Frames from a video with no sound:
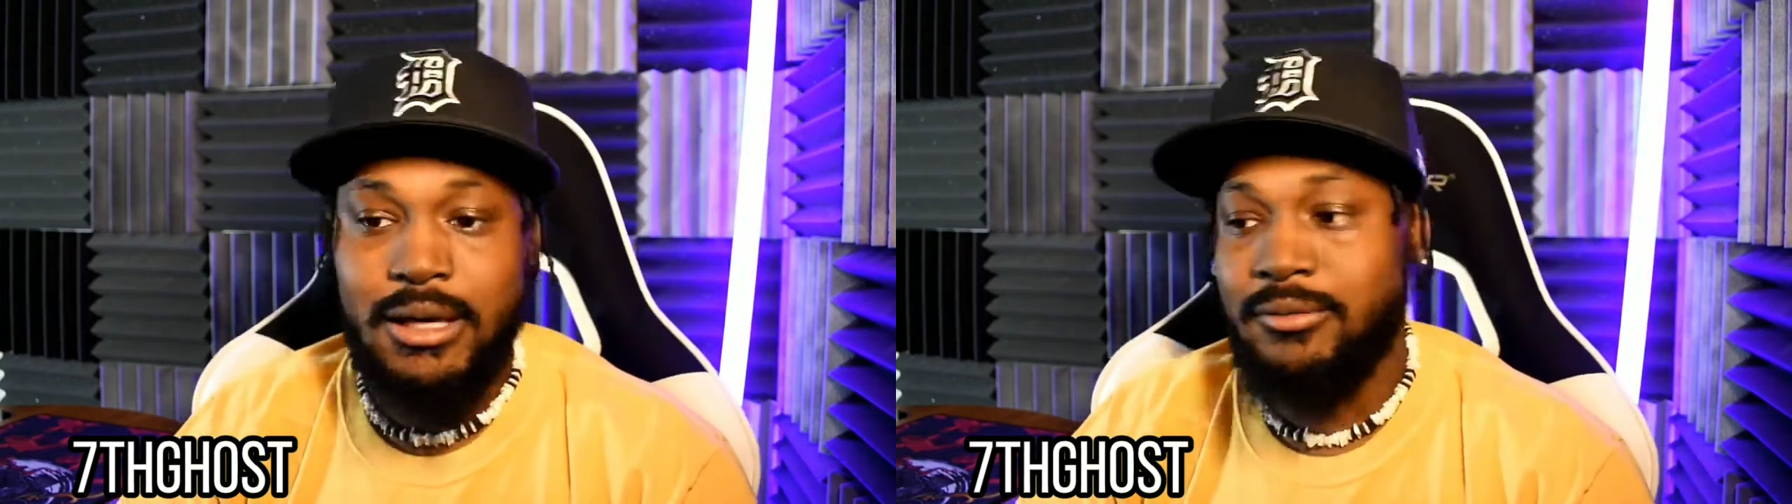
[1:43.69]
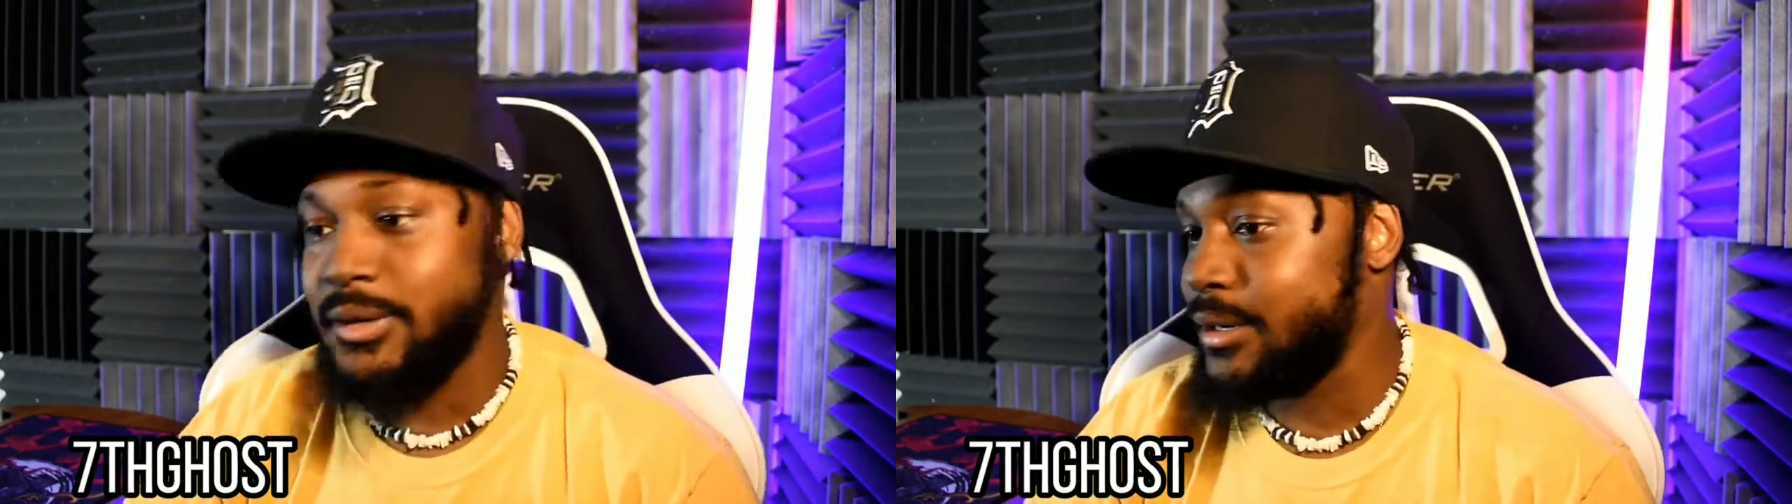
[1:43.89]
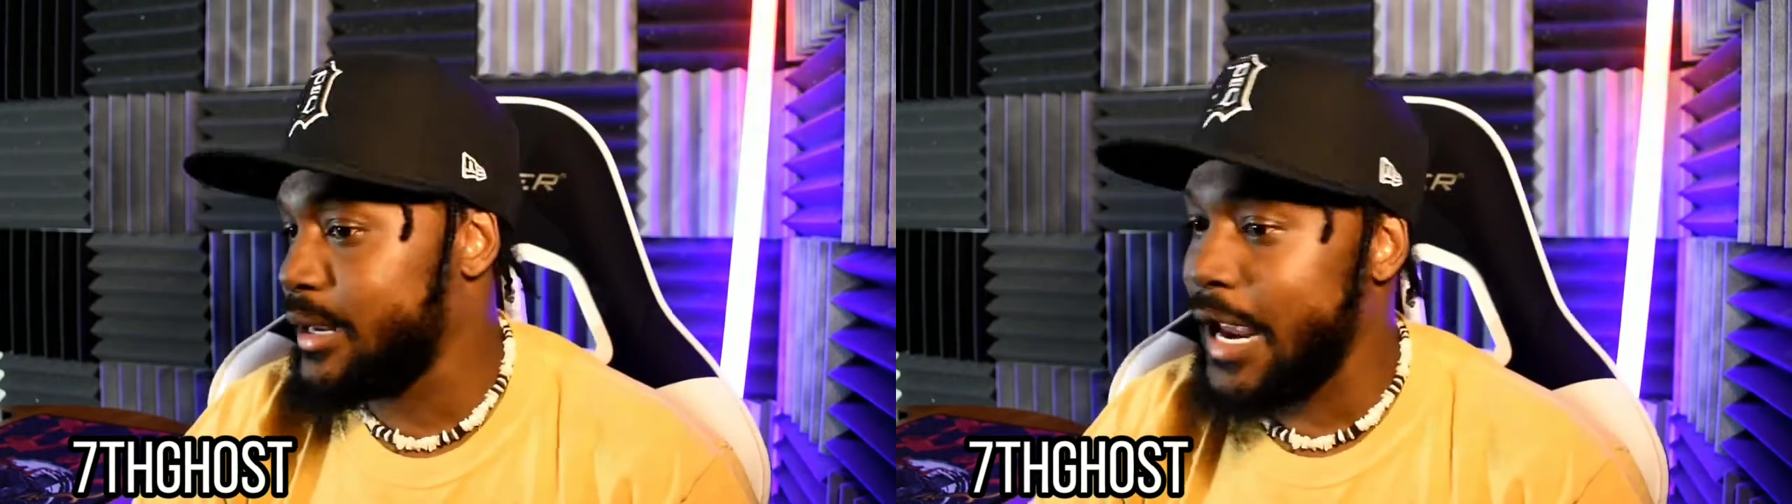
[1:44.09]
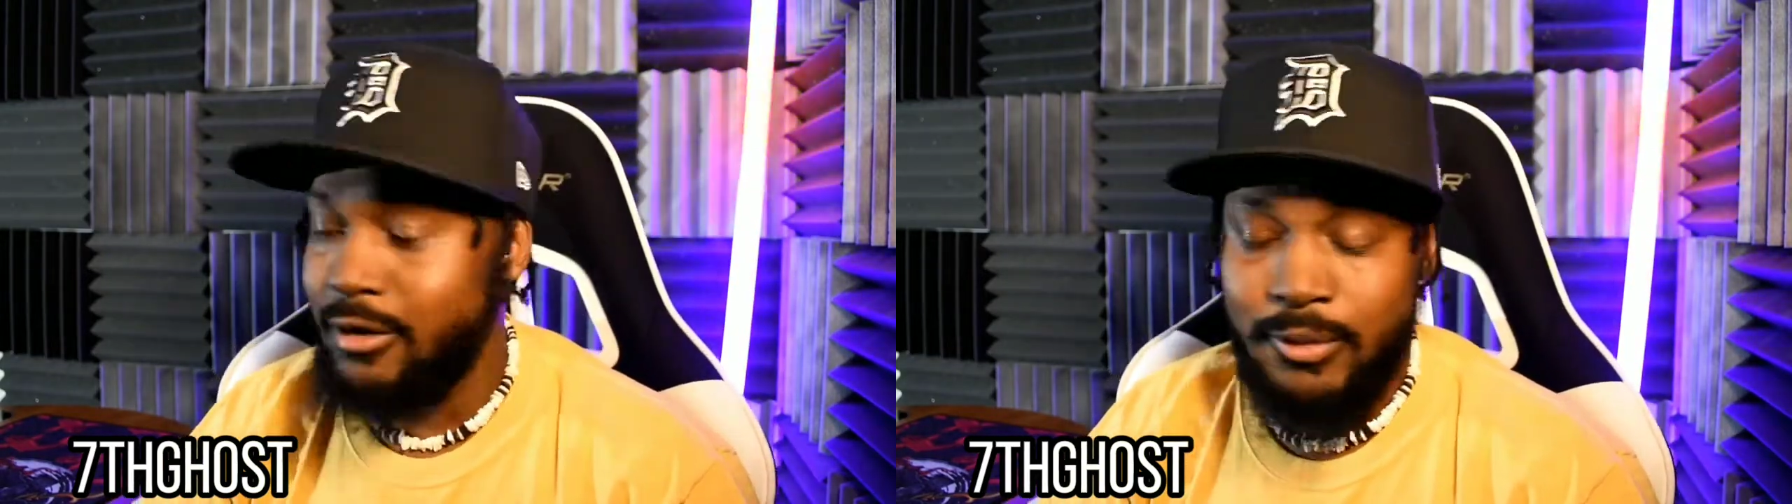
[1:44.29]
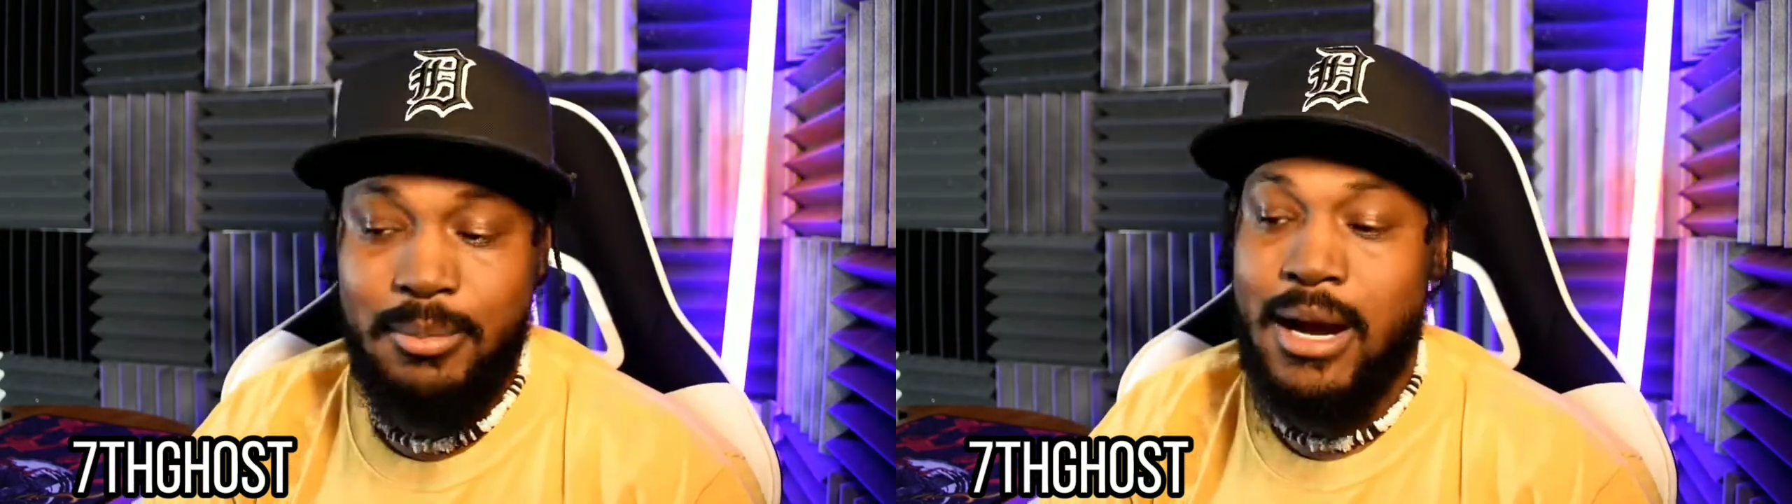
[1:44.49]
even
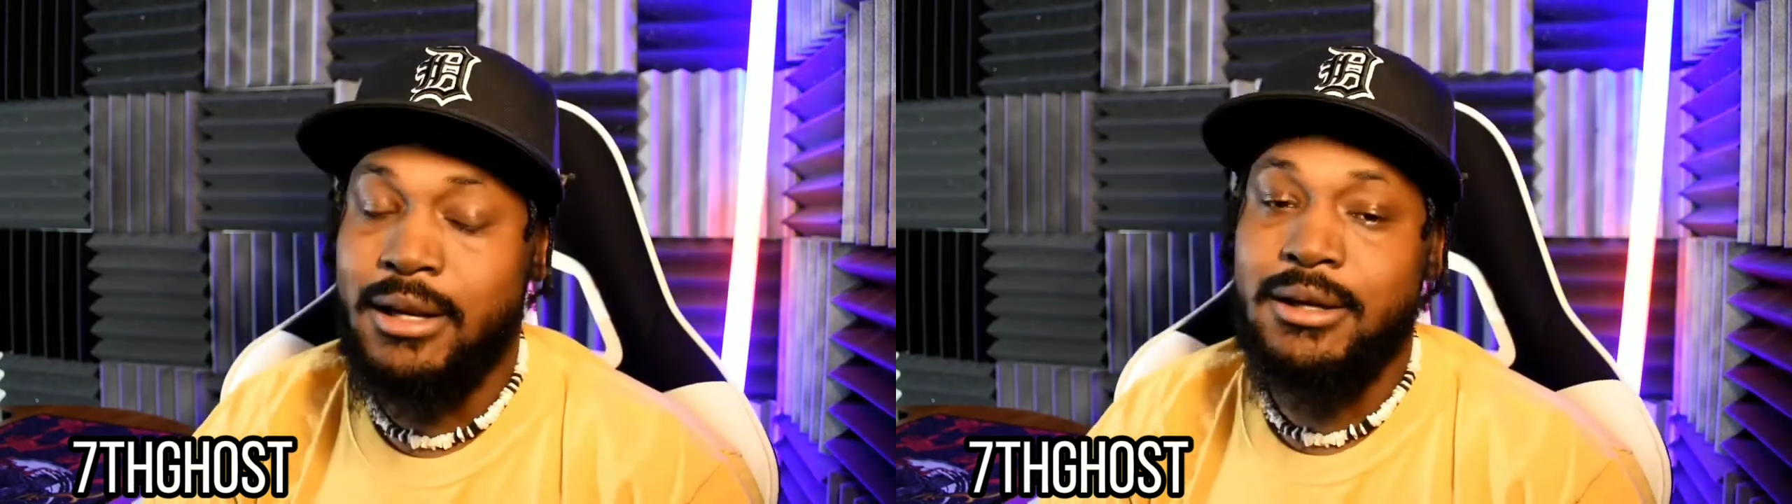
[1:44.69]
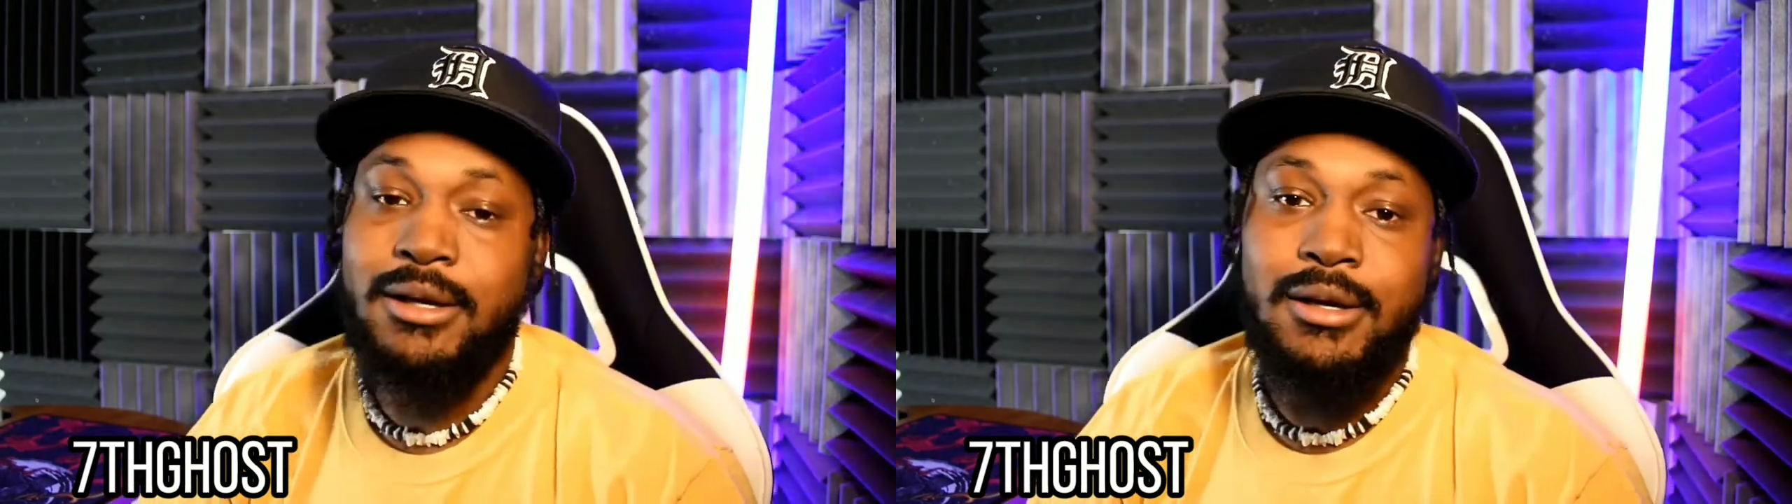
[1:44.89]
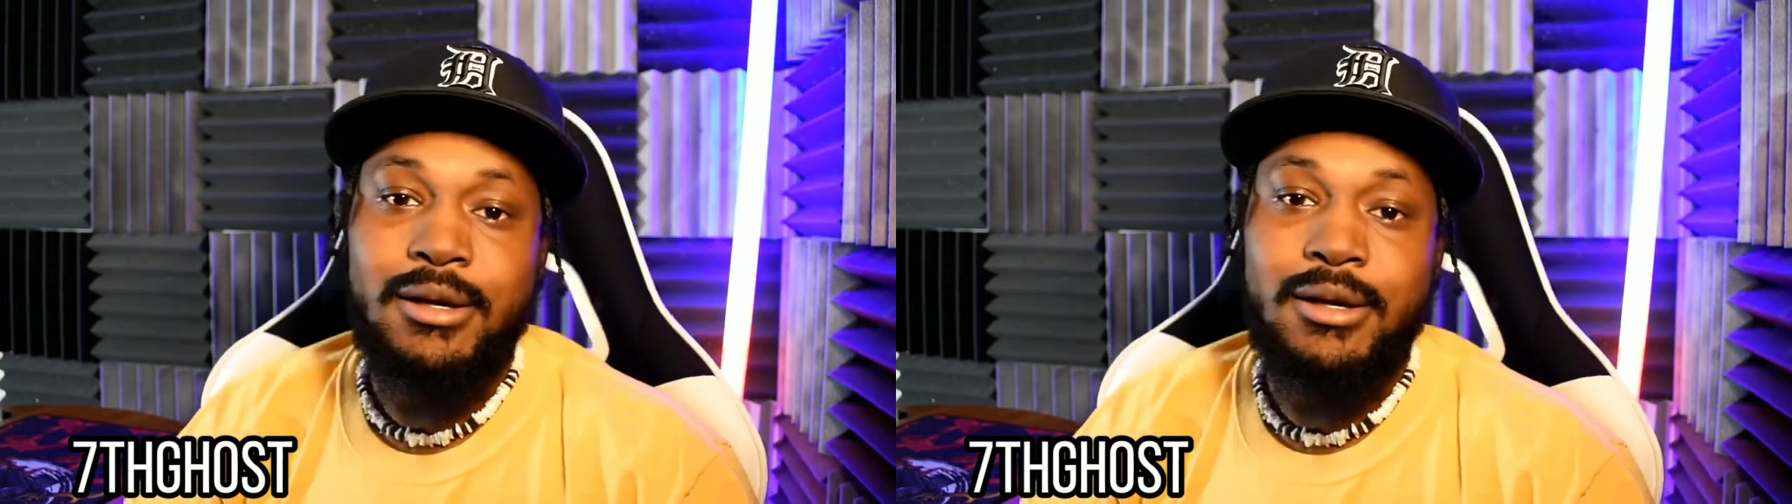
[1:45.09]
everybody